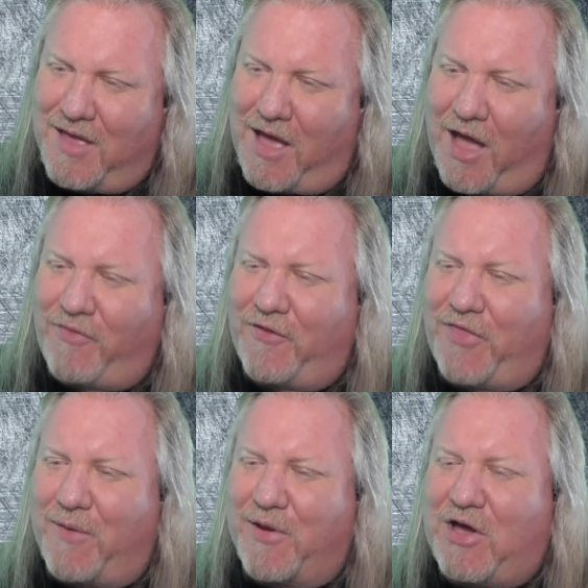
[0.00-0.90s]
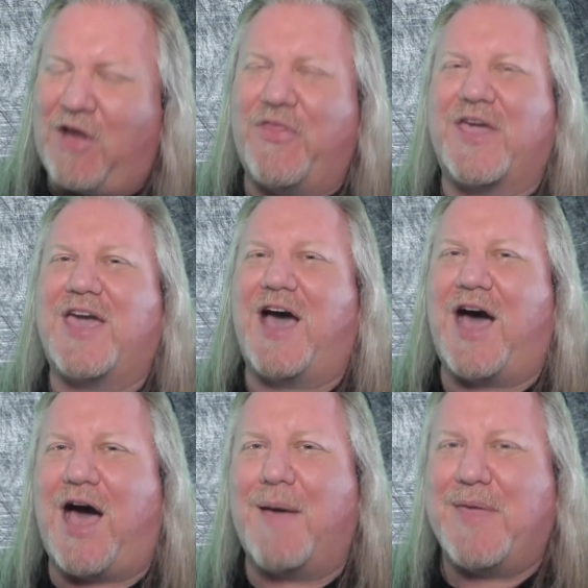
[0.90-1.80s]
I thought they were called the
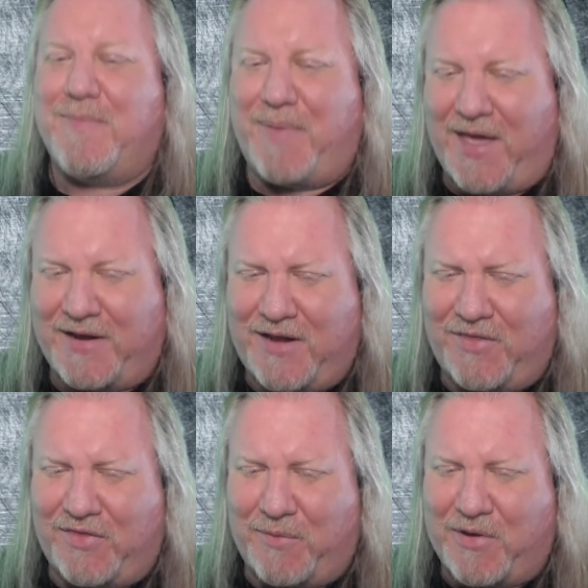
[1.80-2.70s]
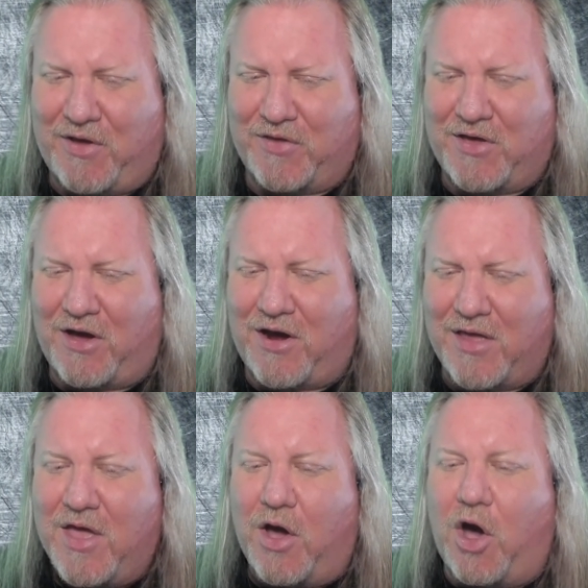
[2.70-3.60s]
Kami Band. I didn't think they were called
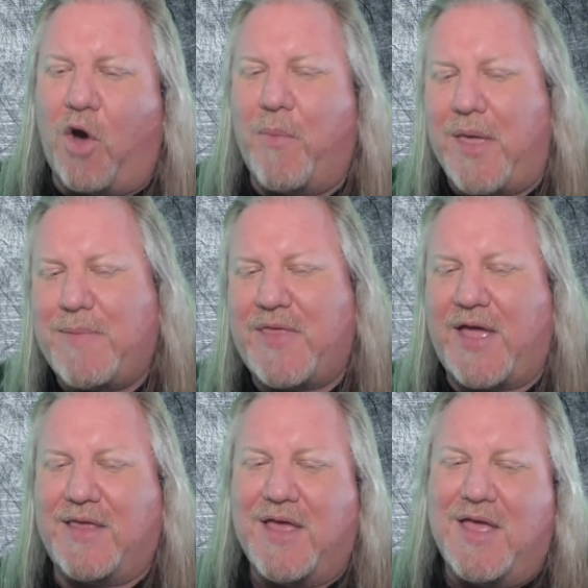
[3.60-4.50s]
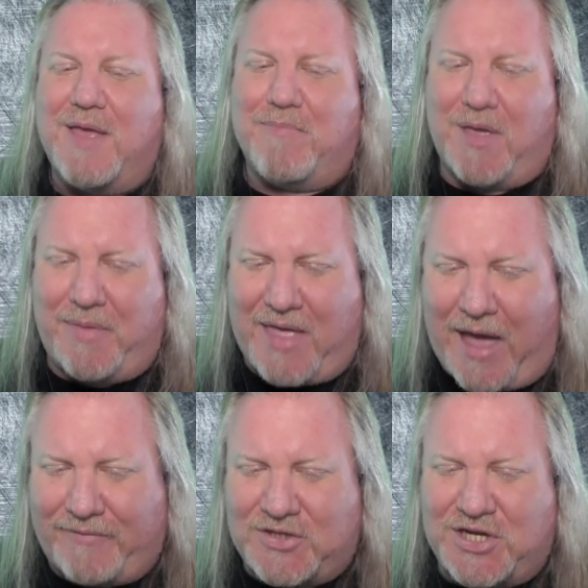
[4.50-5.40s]
Kari. Oh, maybe they
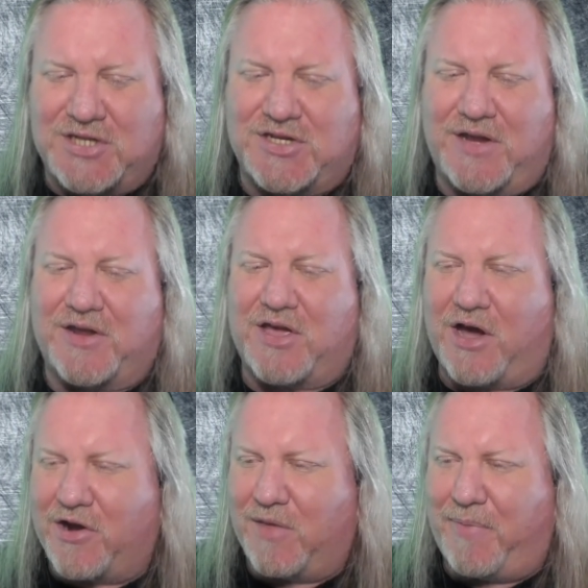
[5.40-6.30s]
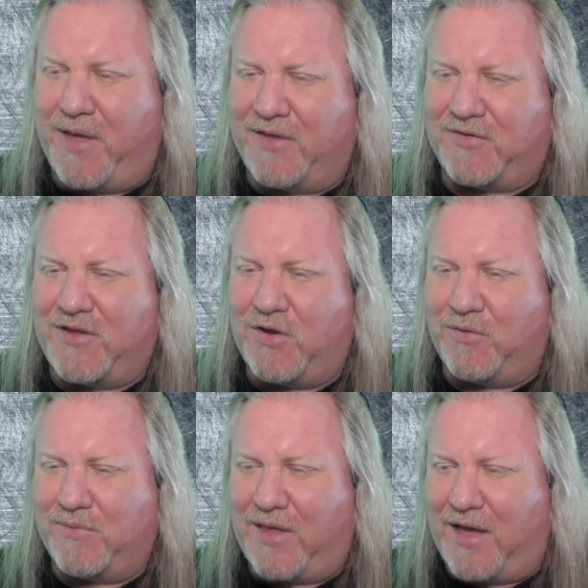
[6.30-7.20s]
have to change it into Kari Band so they
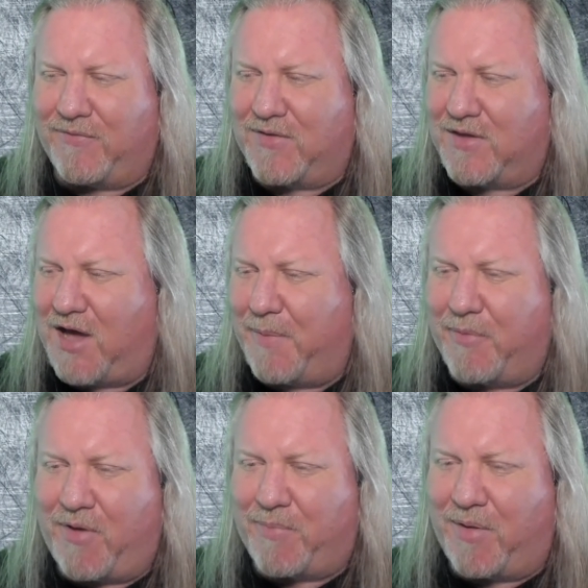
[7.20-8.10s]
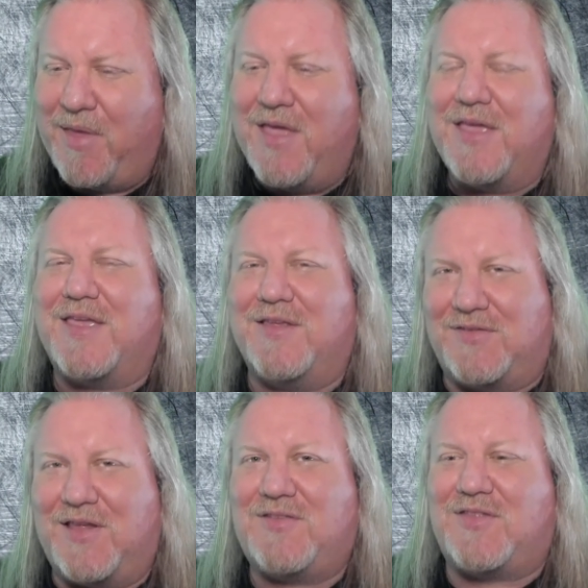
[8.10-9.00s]
don't have copyright problem.
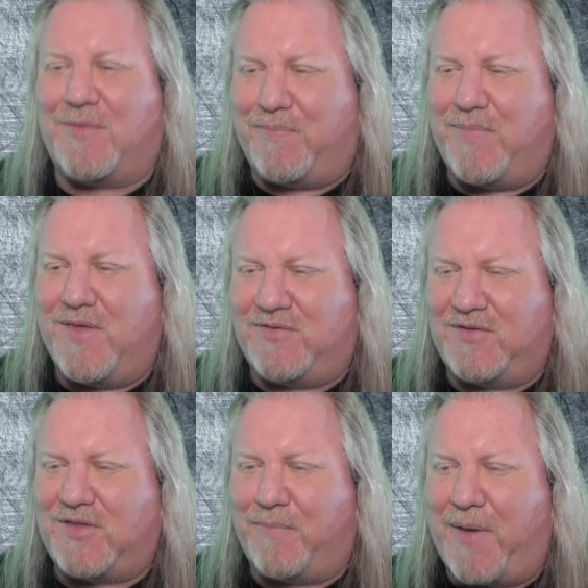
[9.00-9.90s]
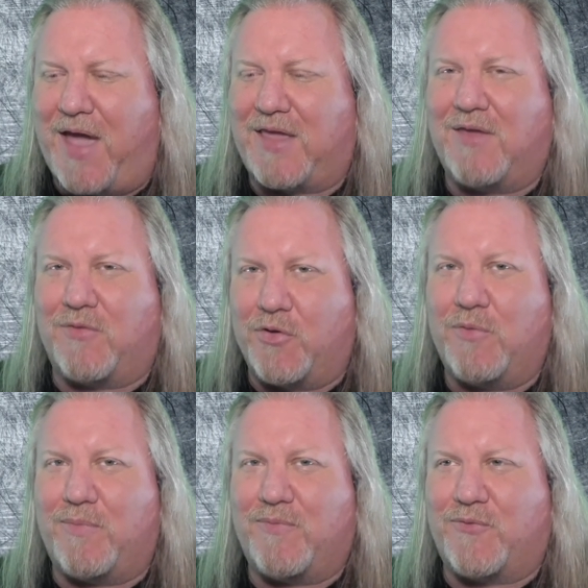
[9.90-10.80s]
Is this the backing
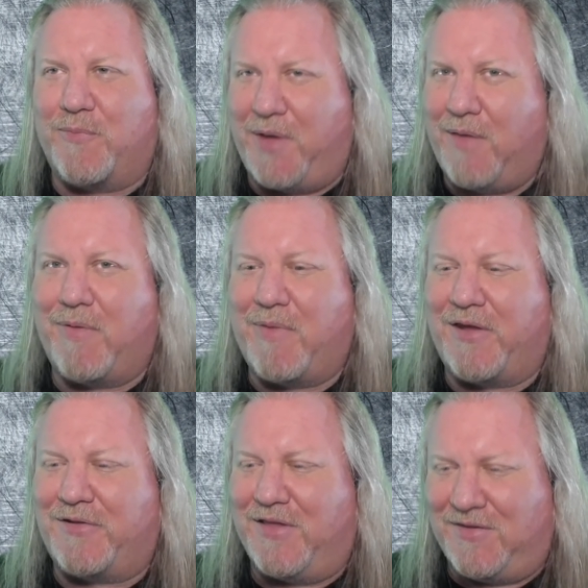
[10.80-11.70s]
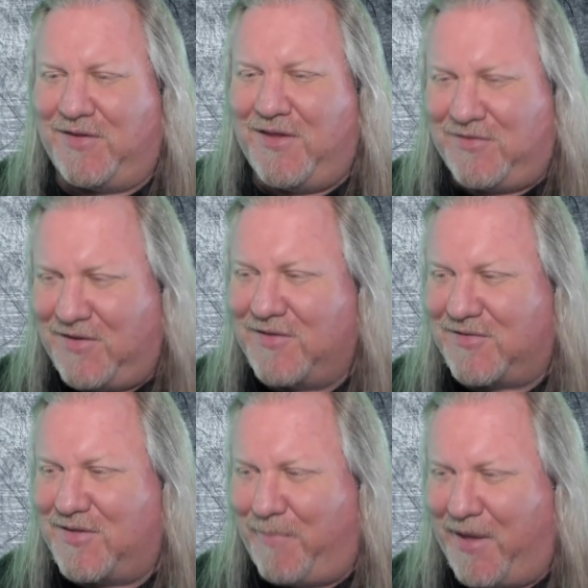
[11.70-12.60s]
group for Baby Metal? Is
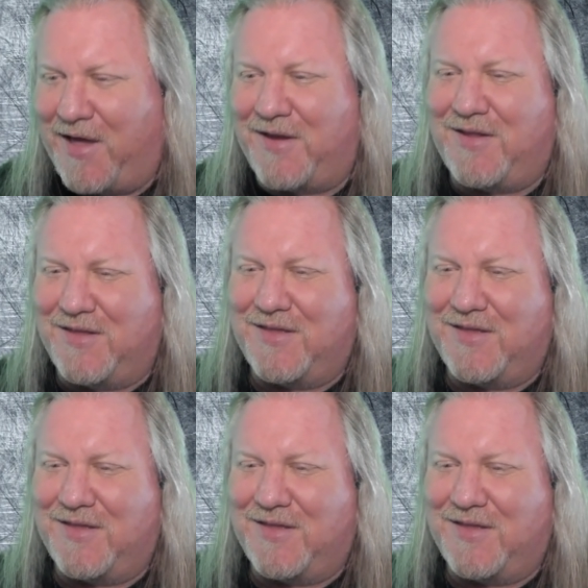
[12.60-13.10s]
this the band?